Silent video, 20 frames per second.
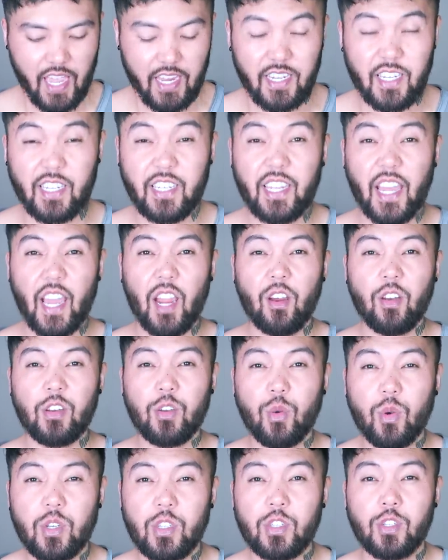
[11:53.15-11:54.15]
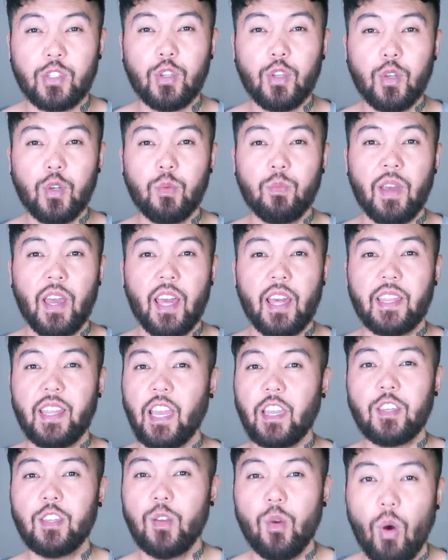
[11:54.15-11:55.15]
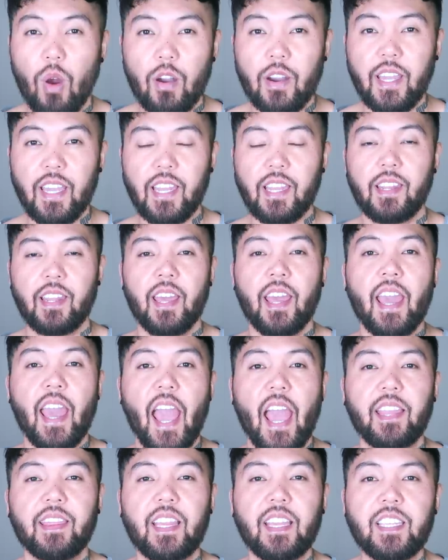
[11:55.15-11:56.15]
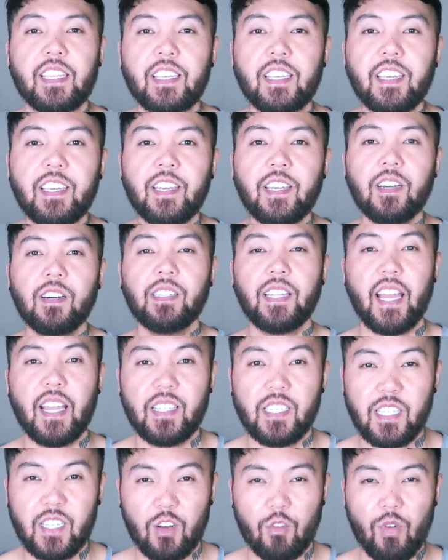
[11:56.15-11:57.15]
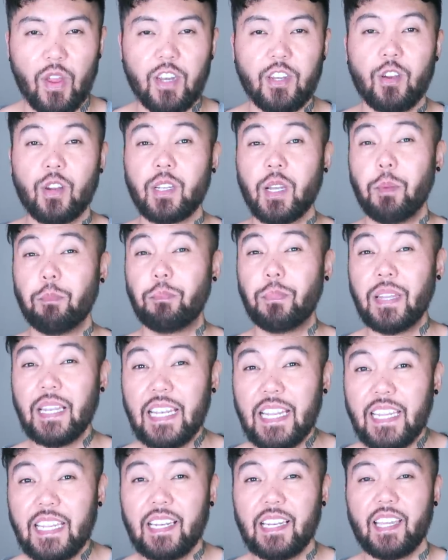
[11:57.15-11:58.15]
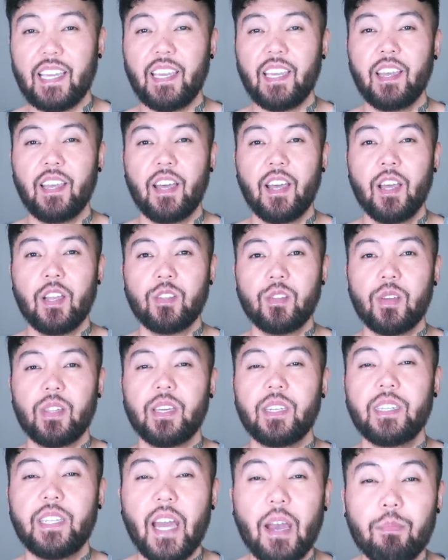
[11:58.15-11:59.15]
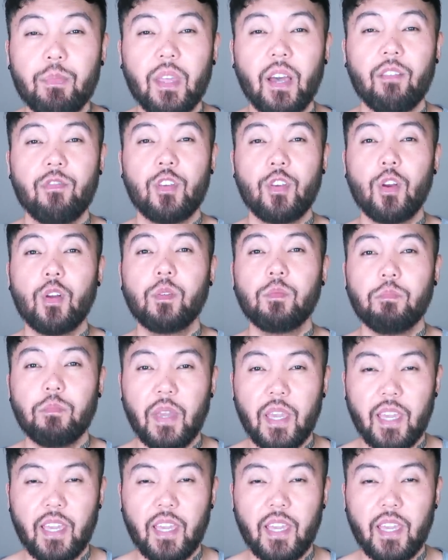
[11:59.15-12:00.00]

and dare to assume that you are it. And then yield and surrender completely to the depth of your own